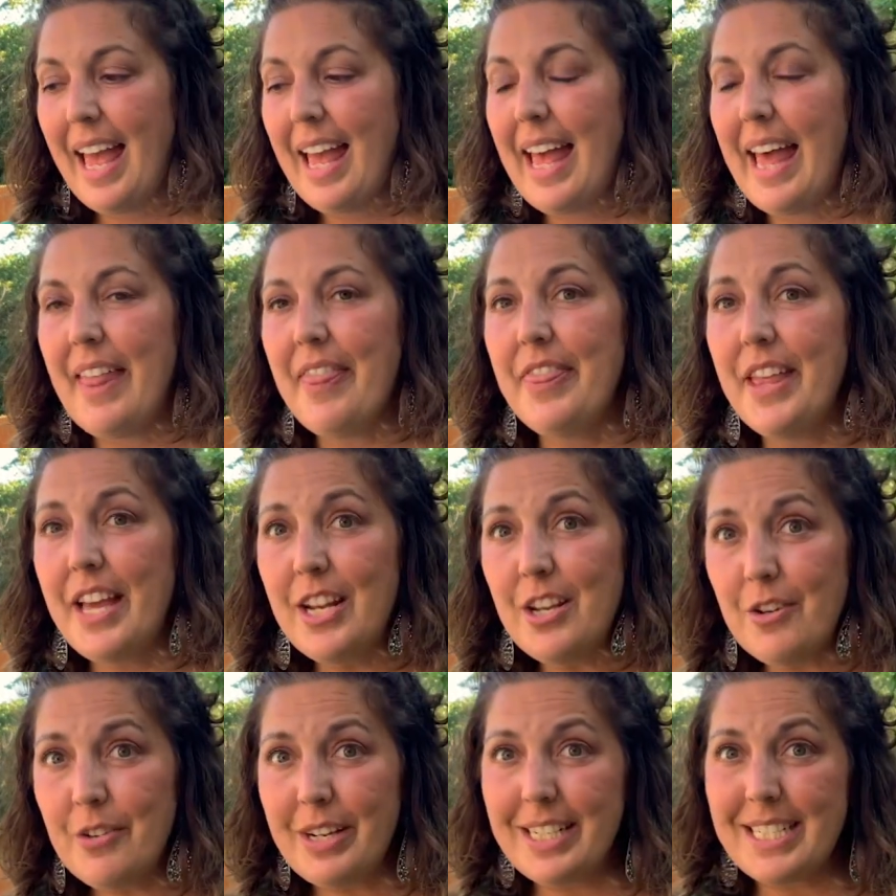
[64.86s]
and
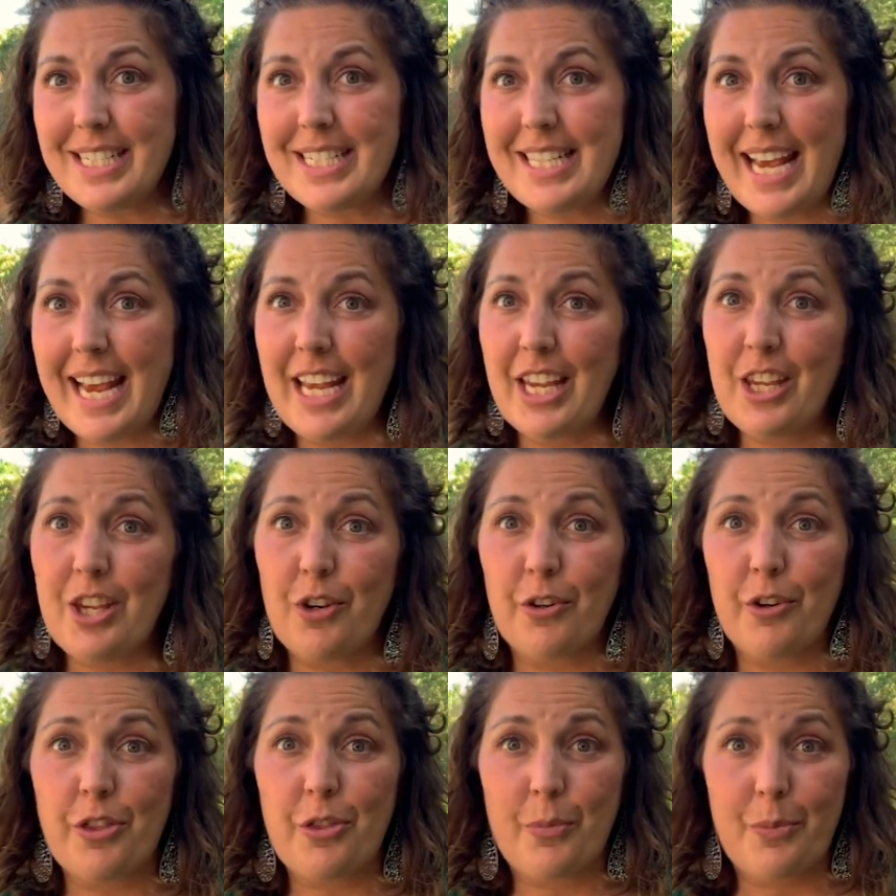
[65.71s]
then you need to take
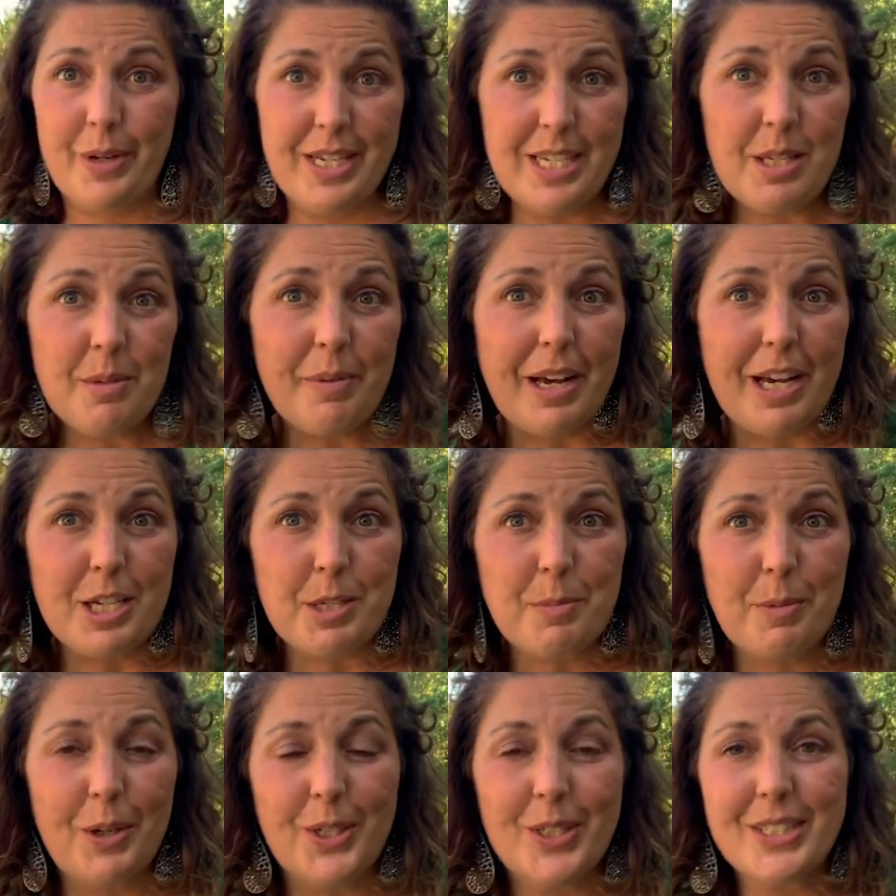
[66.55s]
your 3
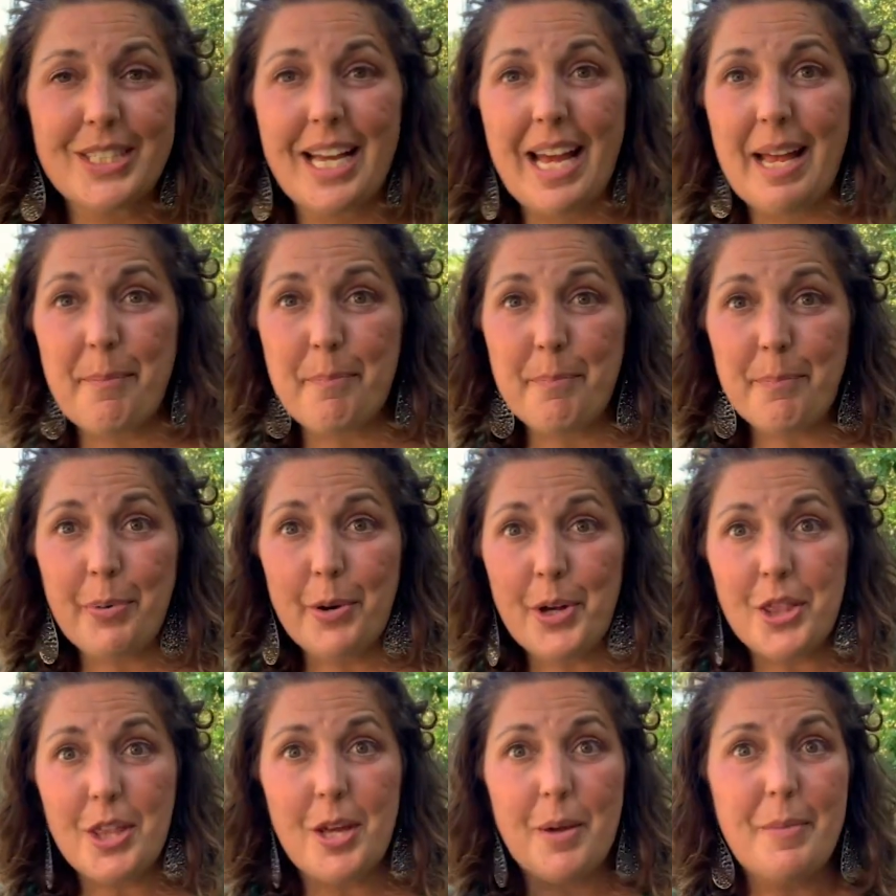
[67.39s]
splash balls and
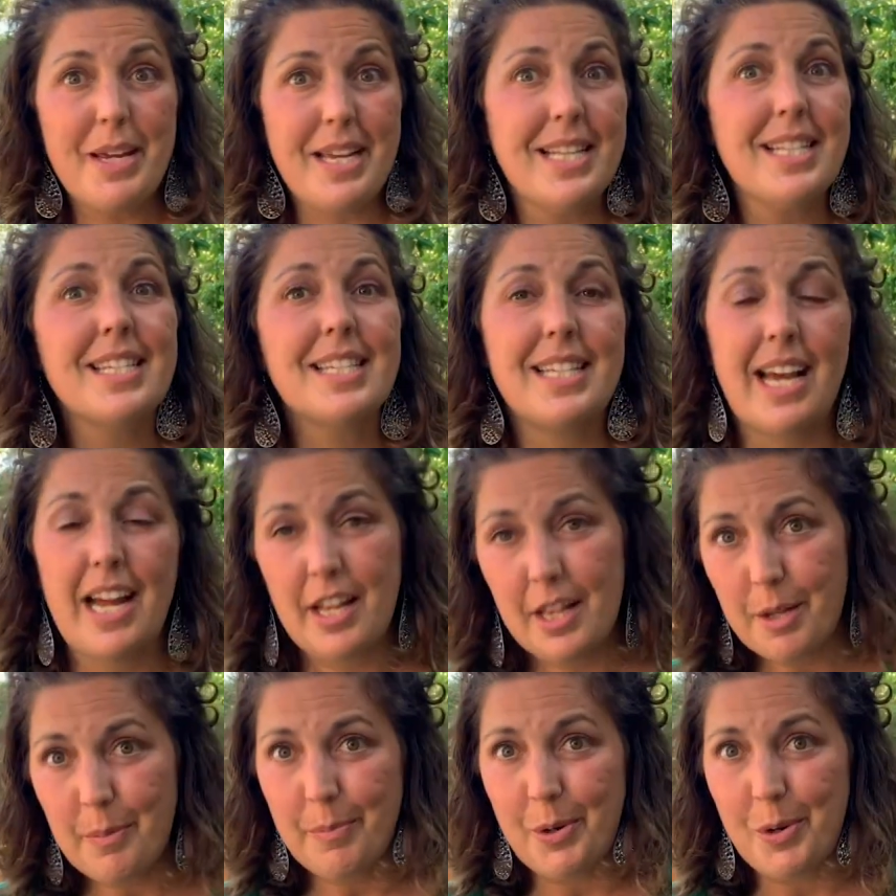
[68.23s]
put them
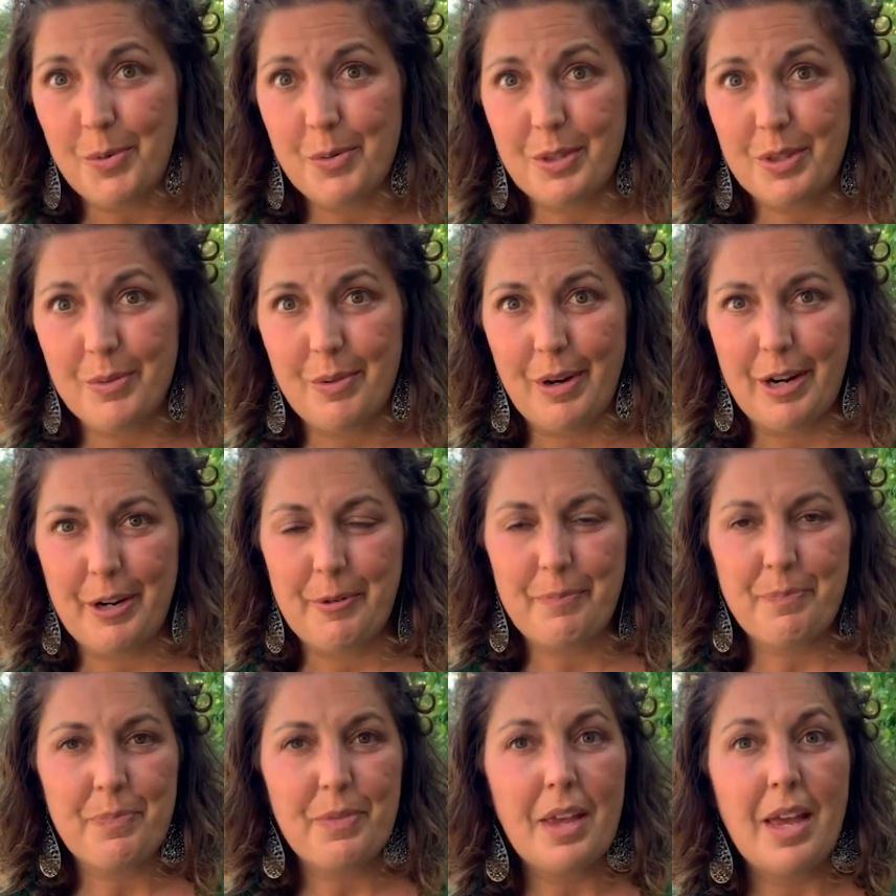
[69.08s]
inside the bowl with the water.